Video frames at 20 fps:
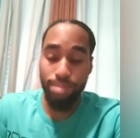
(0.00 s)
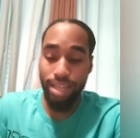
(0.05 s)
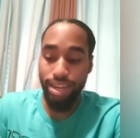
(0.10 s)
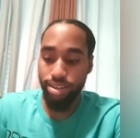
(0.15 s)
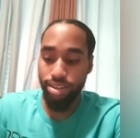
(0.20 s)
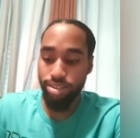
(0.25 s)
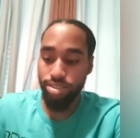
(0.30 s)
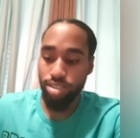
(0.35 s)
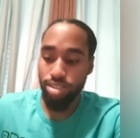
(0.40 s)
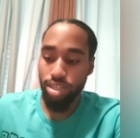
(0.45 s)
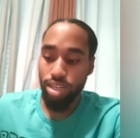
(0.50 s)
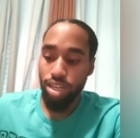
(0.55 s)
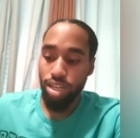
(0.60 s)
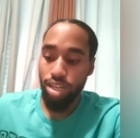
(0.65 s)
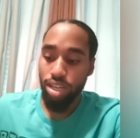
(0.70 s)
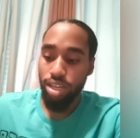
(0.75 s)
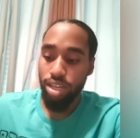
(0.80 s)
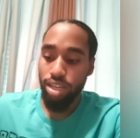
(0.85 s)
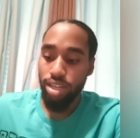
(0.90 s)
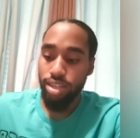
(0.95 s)
That is.
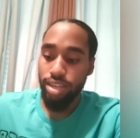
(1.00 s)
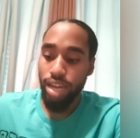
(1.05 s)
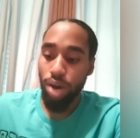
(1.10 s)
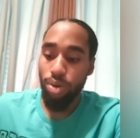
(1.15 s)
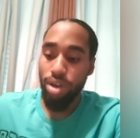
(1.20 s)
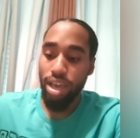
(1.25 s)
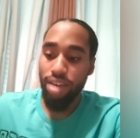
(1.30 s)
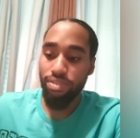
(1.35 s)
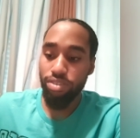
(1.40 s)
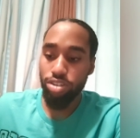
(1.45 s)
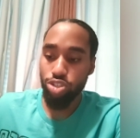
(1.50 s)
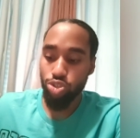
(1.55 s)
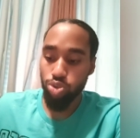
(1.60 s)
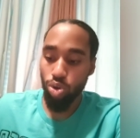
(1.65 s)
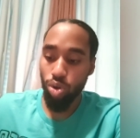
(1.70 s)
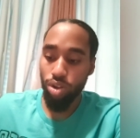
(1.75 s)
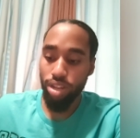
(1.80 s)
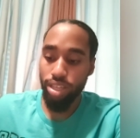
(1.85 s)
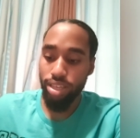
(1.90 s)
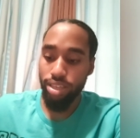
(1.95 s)
Now we have
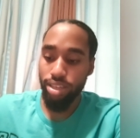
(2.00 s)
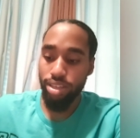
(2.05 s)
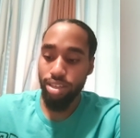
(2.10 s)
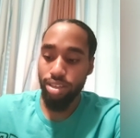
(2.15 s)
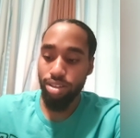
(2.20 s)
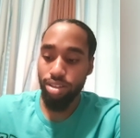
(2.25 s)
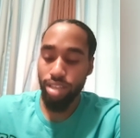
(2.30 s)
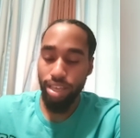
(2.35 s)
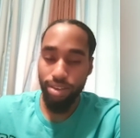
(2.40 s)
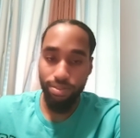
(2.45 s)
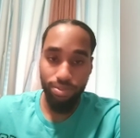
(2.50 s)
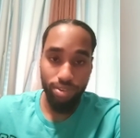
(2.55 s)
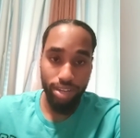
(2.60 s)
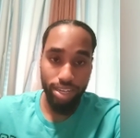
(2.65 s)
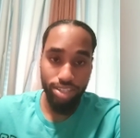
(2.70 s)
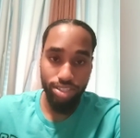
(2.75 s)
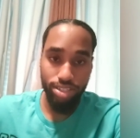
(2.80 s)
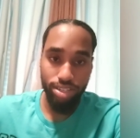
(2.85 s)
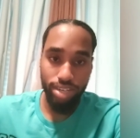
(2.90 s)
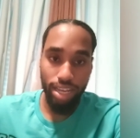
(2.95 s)
controlling
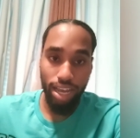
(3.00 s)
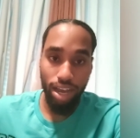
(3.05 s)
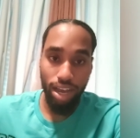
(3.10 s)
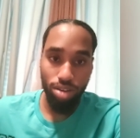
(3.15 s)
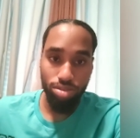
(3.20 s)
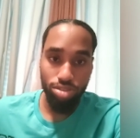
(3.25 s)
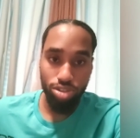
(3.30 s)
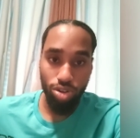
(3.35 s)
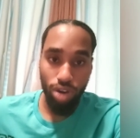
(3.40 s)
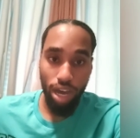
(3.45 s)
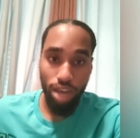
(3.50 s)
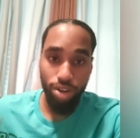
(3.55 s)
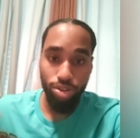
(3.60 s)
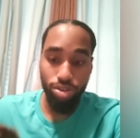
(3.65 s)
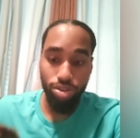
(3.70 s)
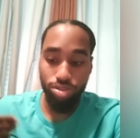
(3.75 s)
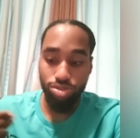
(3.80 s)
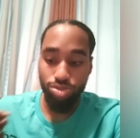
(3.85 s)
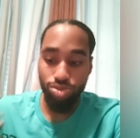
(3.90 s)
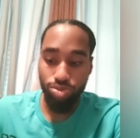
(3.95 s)
inflation now. So how do you
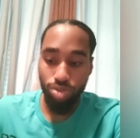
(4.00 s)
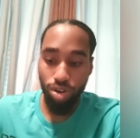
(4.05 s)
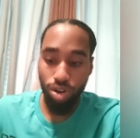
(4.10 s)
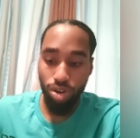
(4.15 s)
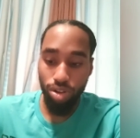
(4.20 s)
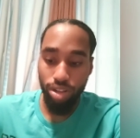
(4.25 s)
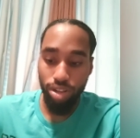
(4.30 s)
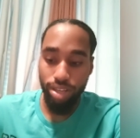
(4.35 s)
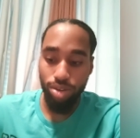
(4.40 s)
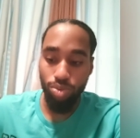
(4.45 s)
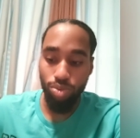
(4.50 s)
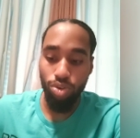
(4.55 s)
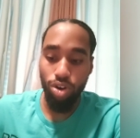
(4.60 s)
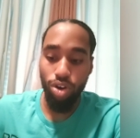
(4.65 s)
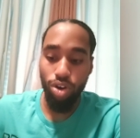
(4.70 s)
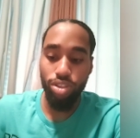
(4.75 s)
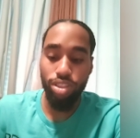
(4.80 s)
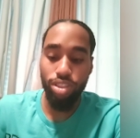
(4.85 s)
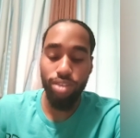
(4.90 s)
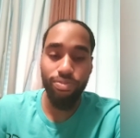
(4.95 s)
control it?
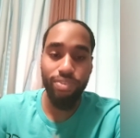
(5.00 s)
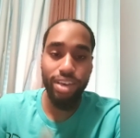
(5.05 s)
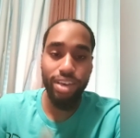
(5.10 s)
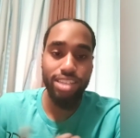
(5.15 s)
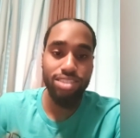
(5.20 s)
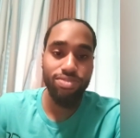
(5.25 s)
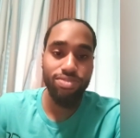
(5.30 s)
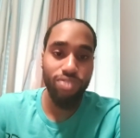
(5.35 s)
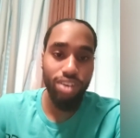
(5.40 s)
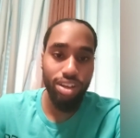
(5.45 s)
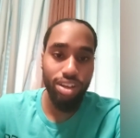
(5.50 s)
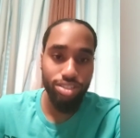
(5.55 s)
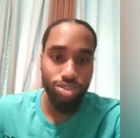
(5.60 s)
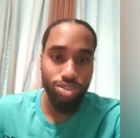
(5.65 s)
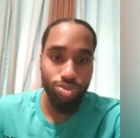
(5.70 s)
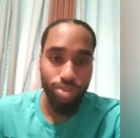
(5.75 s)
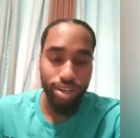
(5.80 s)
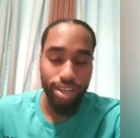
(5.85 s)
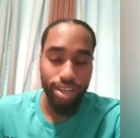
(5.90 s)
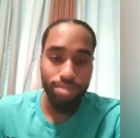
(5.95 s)
Well, the Fed's
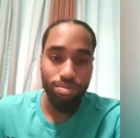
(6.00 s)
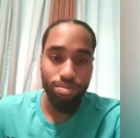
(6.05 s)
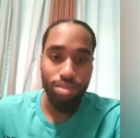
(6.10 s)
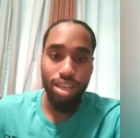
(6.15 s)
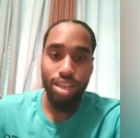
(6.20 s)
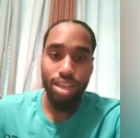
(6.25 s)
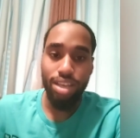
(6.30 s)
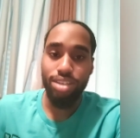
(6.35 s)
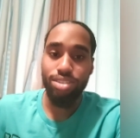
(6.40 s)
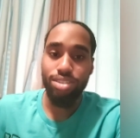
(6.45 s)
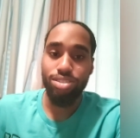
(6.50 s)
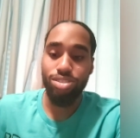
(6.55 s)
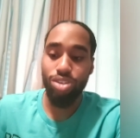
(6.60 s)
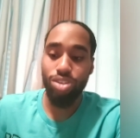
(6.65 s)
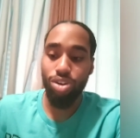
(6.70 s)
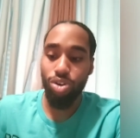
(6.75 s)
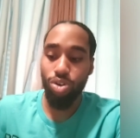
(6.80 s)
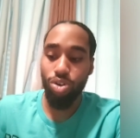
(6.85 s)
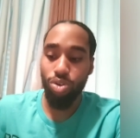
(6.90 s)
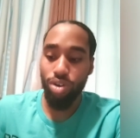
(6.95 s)
funds rate.
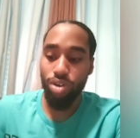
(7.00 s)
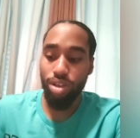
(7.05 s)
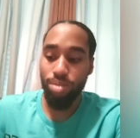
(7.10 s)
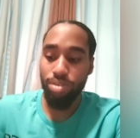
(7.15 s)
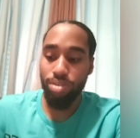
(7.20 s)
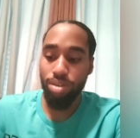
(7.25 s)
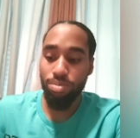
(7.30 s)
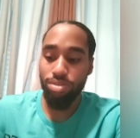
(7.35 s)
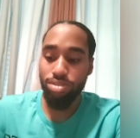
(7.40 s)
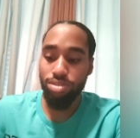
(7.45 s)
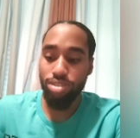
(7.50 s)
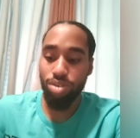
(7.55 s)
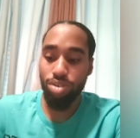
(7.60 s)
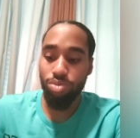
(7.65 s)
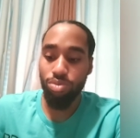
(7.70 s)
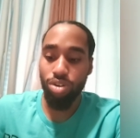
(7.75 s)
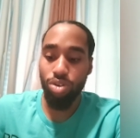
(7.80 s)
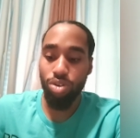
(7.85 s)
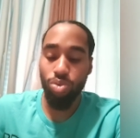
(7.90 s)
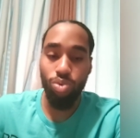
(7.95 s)
So, and people say,
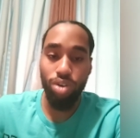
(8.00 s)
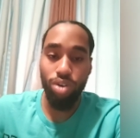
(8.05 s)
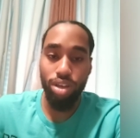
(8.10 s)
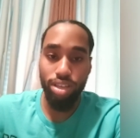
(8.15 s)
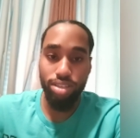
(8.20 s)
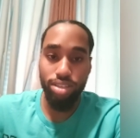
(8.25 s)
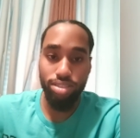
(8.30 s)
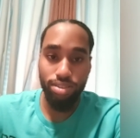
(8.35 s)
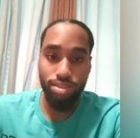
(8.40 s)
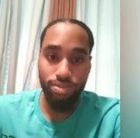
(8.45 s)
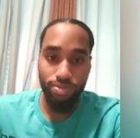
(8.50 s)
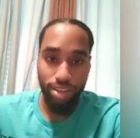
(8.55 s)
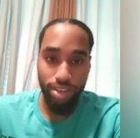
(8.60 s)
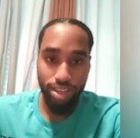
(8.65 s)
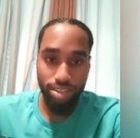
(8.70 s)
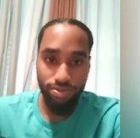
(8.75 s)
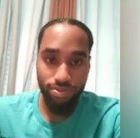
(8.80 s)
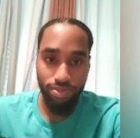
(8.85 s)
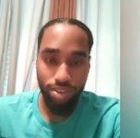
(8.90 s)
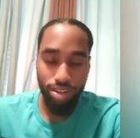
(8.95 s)
well, what is the
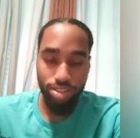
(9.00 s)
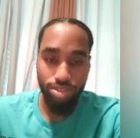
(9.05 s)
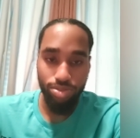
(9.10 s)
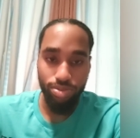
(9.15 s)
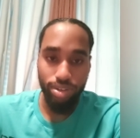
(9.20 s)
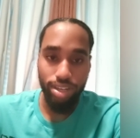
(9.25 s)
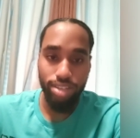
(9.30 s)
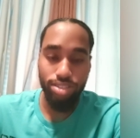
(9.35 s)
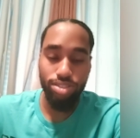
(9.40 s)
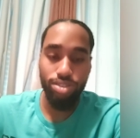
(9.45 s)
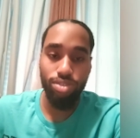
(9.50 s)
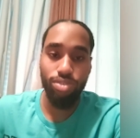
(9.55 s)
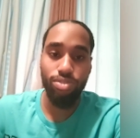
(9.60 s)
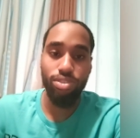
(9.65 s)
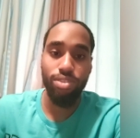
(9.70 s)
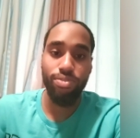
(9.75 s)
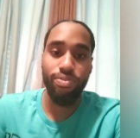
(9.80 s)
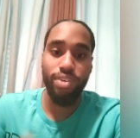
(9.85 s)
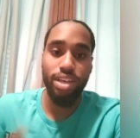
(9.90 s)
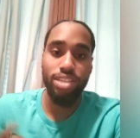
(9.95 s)
Fed's funds rate? So
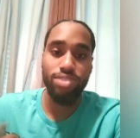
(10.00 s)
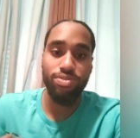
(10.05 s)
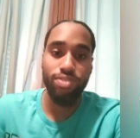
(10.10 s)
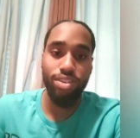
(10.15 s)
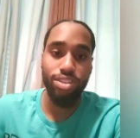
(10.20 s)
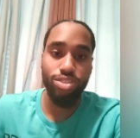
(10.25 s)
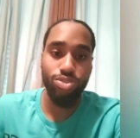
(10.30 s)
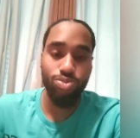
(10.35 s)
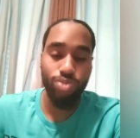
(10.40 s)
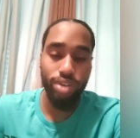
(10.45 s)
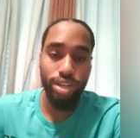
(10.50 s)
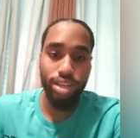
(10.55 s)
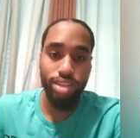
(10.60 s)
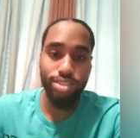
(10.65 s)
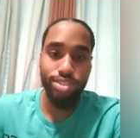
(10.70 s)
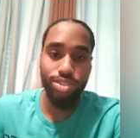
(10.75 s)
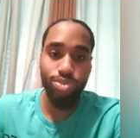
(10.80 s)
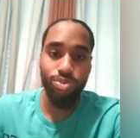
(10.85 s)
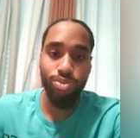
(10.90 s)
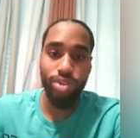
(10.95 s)
the Fed's funds rate
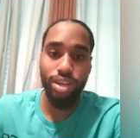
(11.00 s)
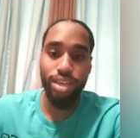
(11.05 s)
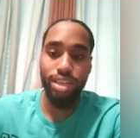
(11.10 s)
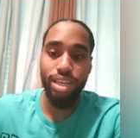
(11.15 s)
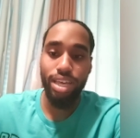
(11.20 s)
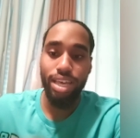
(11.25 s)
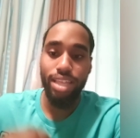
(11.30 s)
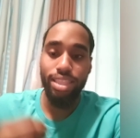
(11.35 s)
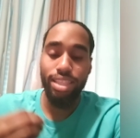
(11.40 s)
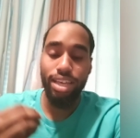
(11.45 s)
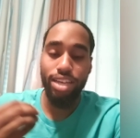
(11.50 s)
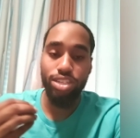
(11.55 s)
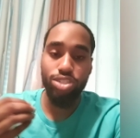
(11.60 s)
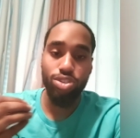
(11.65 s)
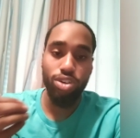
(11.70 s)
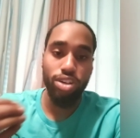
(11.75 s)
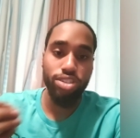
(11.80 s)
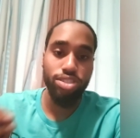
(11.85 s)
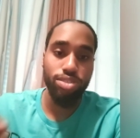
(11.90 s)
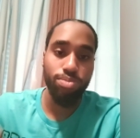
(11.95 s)
is the rate that's
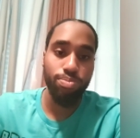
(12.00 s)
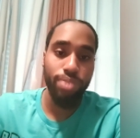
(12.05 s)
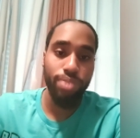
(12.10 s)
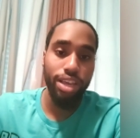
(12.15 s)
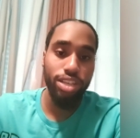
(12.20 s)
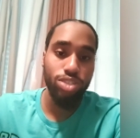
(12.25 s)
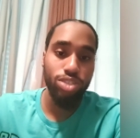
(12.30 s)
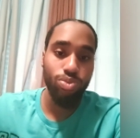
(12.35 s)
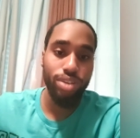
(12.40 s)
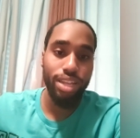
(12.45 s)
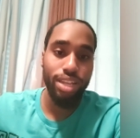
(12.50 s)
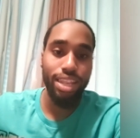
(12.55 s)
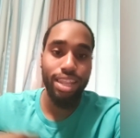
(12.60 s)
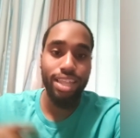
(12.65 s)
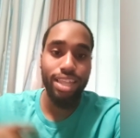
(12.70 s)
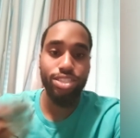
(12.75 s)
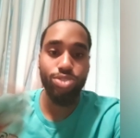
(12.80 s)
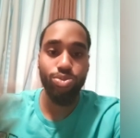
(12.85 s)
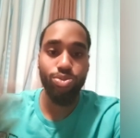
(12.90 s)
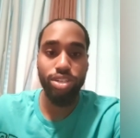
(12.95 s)
charged to banks when they
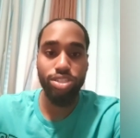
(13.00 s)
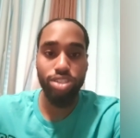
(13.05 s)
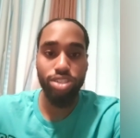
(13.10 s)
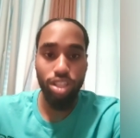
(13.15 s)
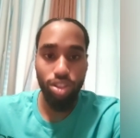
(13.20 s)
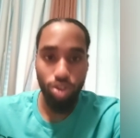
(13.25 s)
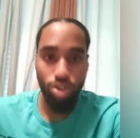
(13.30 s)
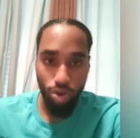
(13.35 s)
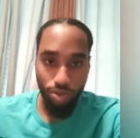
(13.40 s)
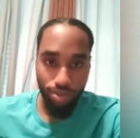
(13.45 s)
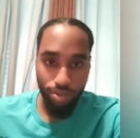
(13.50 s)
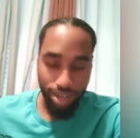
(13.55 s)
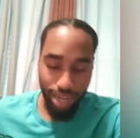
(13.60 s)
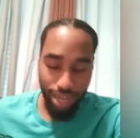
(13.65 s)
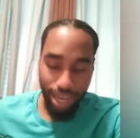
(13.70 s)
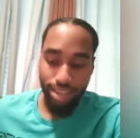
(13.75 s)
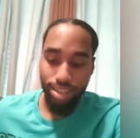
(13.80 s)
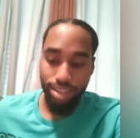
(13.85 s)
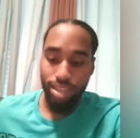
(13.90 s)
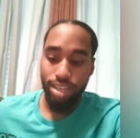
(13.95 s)
lend to each other overnight.